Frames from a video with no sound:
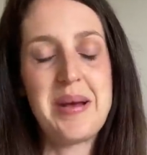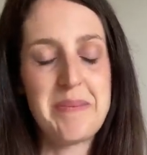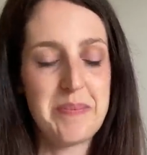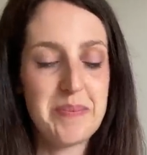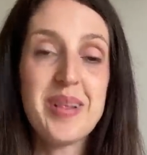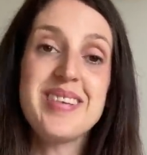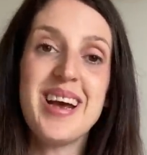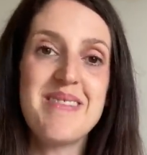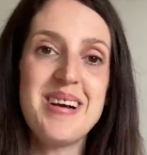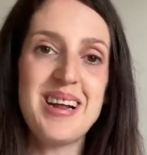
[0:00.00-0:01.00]
Um, so
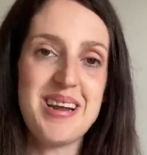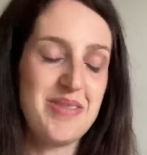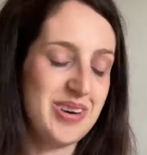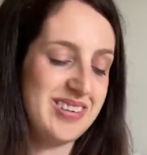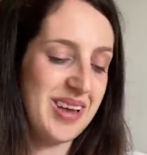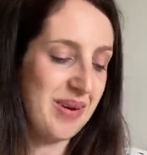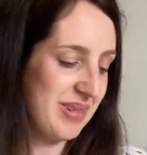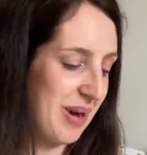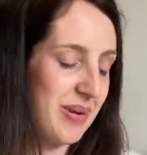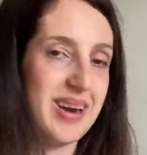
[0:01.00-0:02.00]
yeah, I'm really looking forward to sewing with
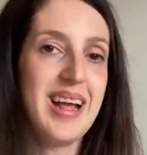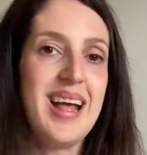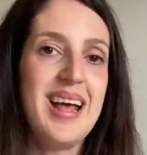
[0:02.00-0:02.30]
that one.